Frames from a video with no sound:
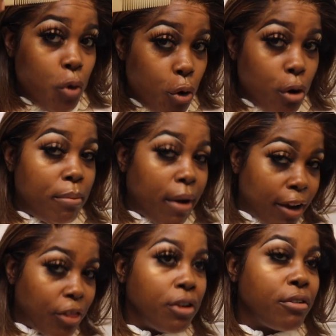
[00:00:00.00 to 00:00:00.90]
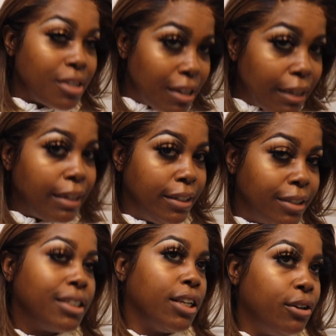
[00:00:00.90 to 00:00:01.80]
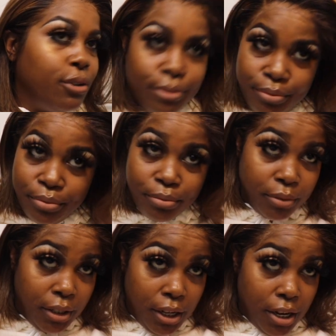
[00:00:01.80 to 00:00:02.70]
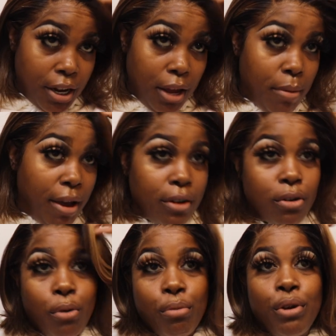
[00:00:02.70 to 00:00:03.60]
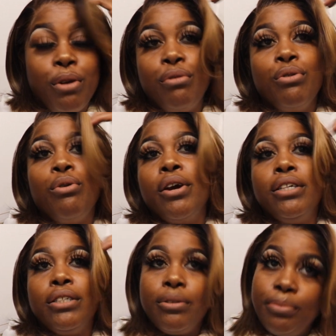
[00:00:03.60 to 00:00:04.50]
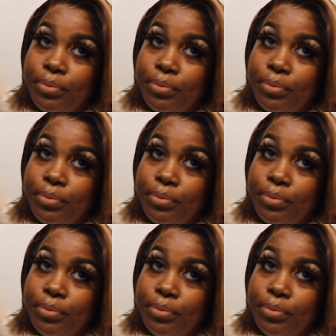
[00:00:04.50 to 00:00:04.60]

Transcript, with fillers: 4 by 13 So, it ain't making no real noise